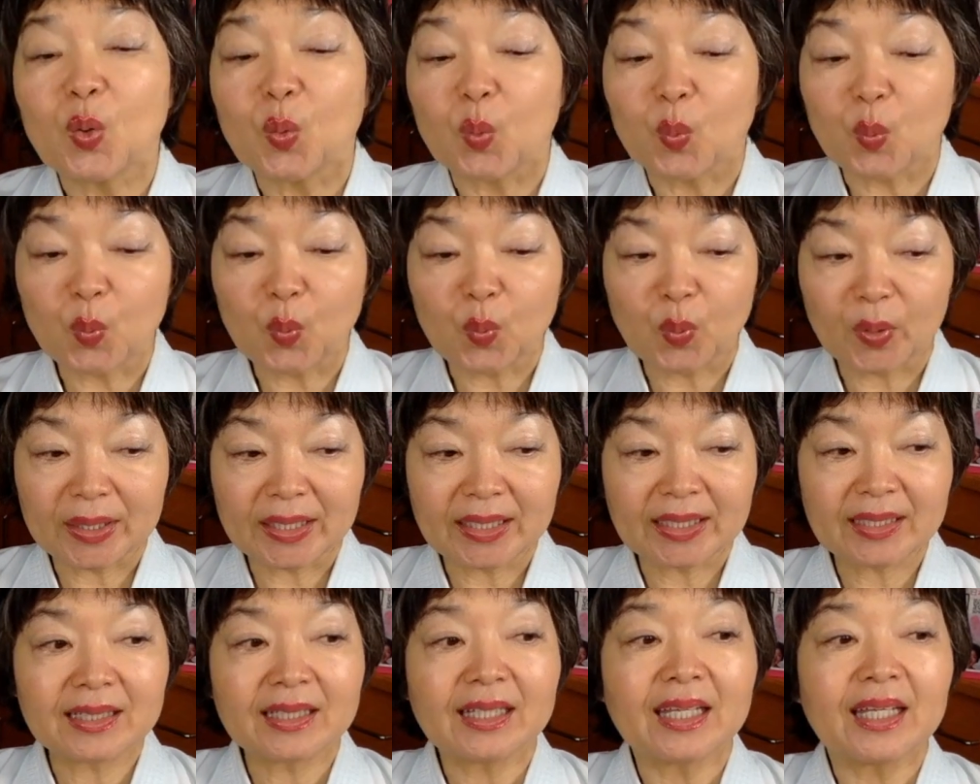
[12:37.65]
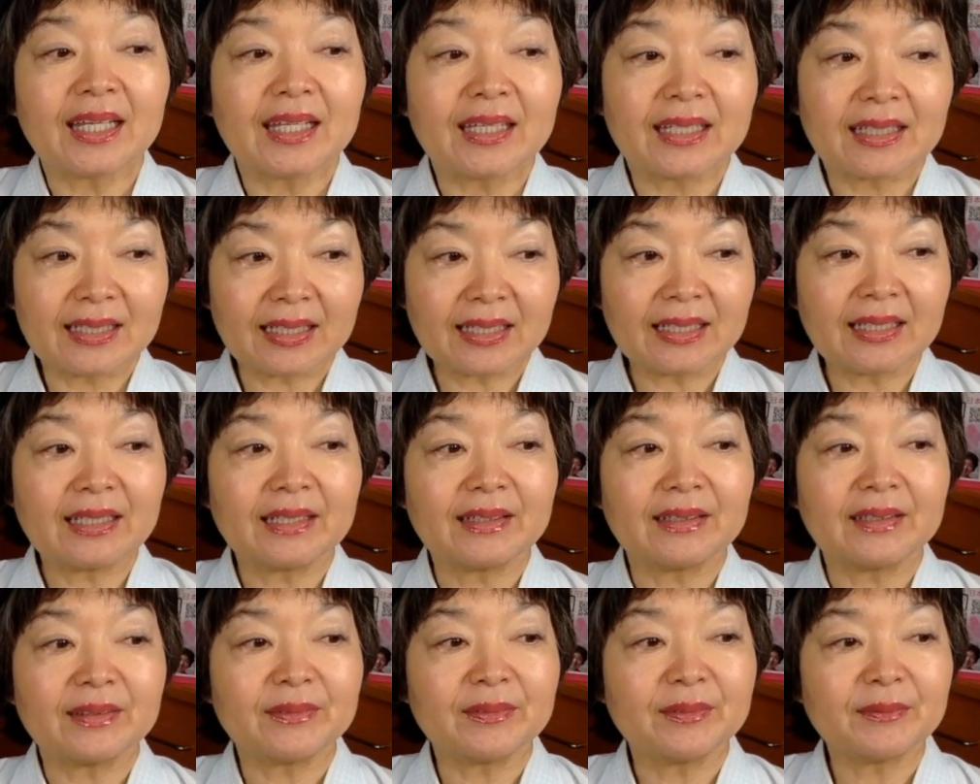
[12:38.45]
with
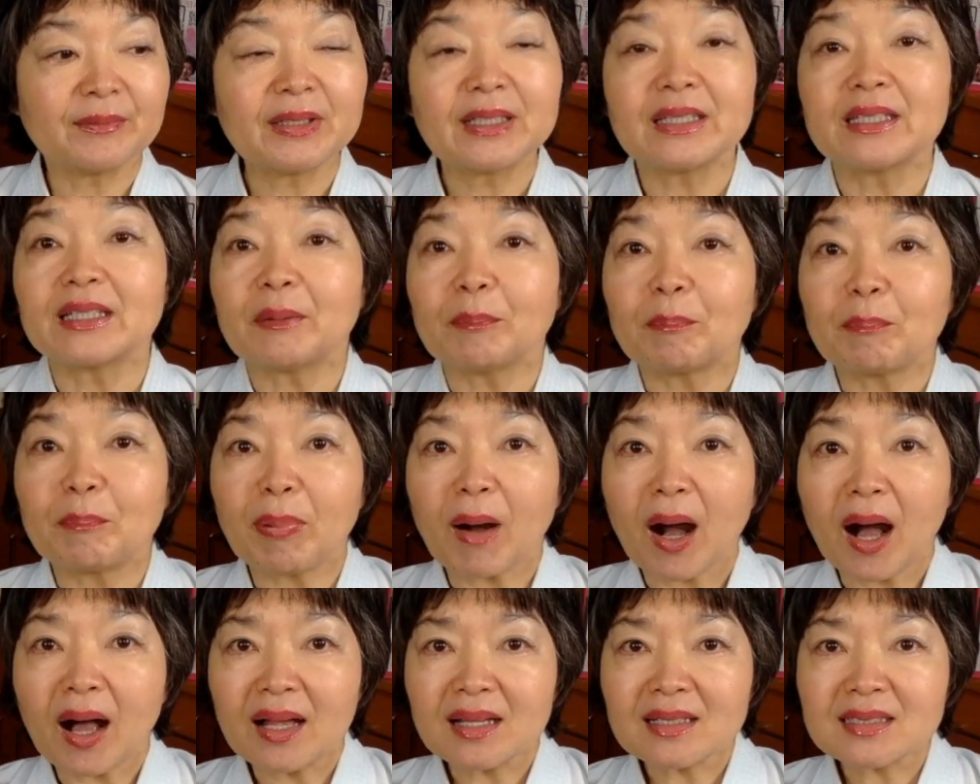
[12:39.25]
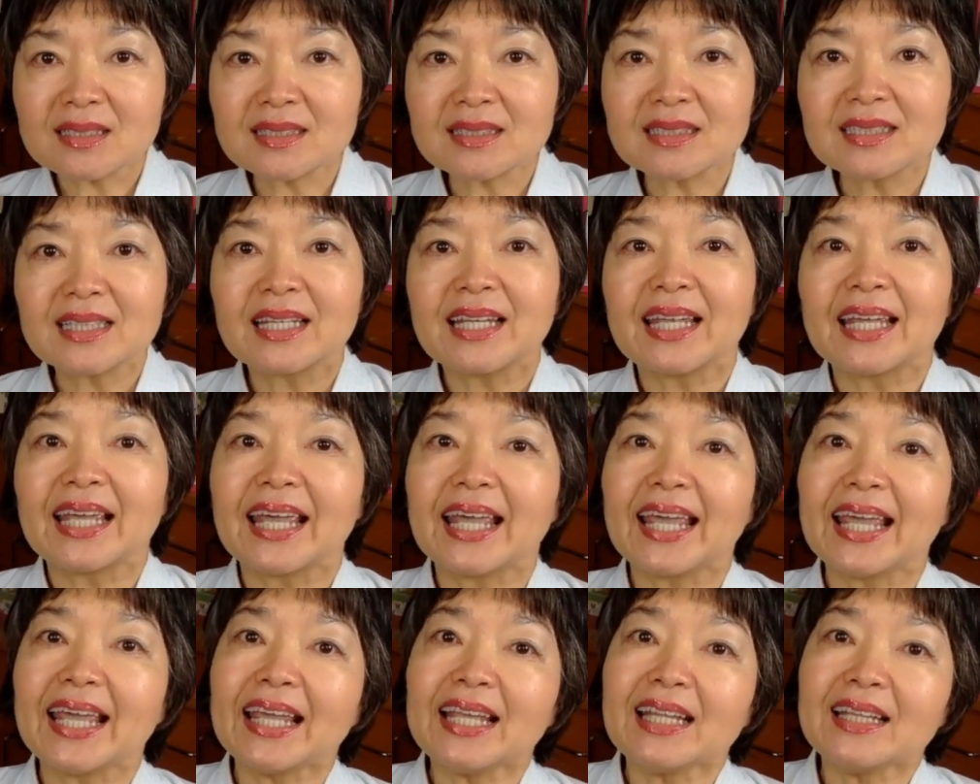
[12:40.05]
the boss
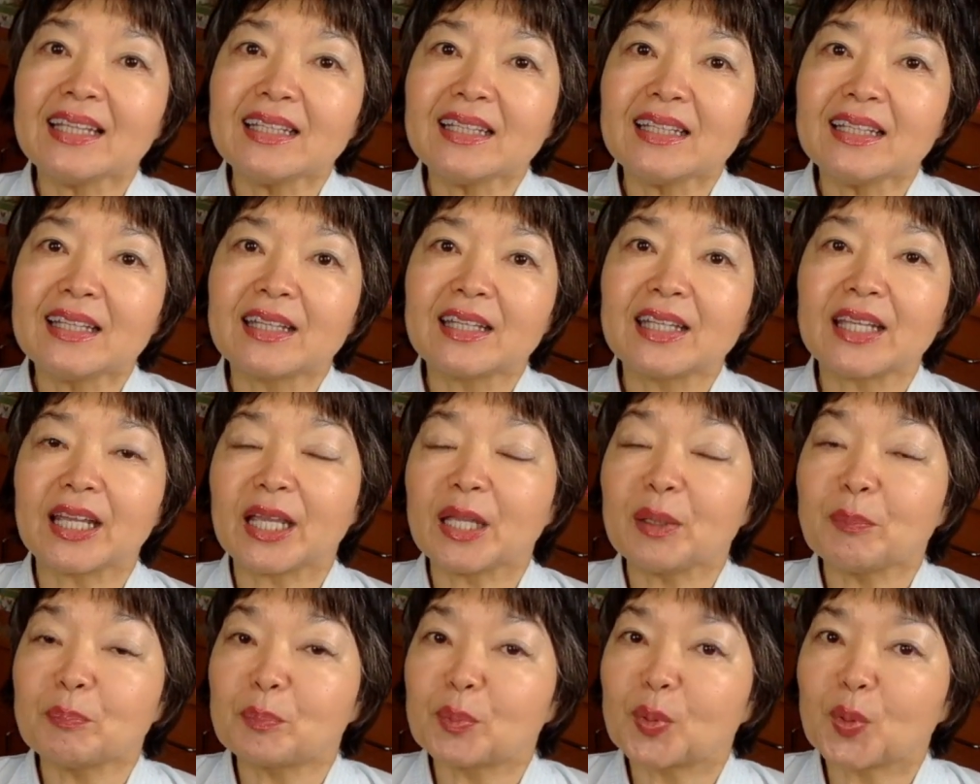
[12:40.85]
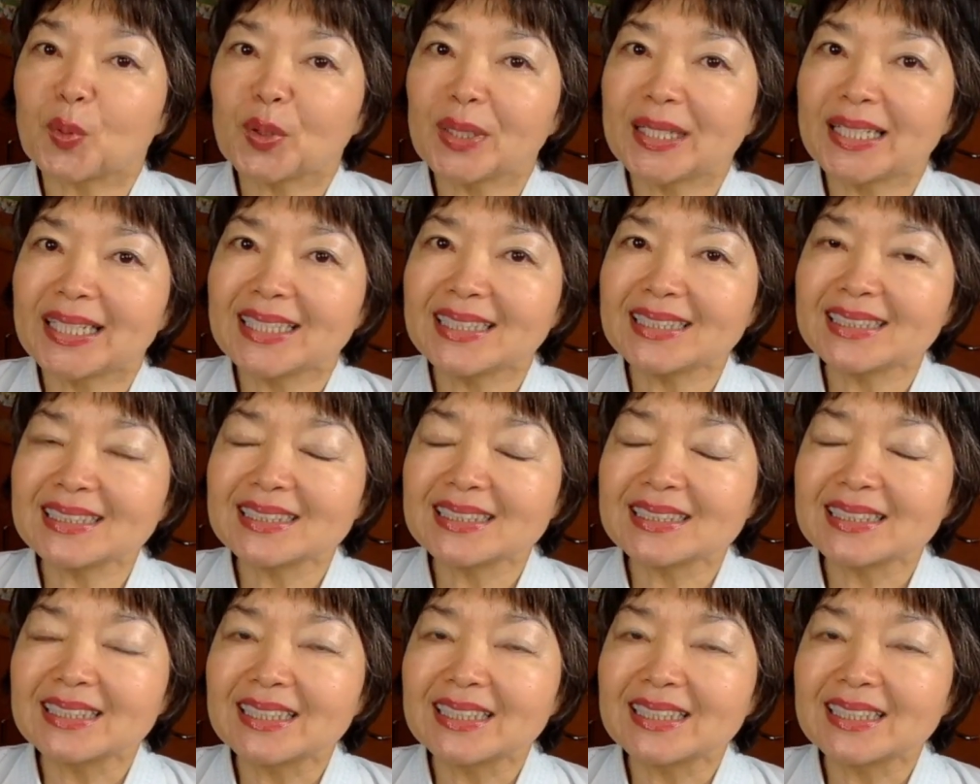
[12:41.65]
and their employees.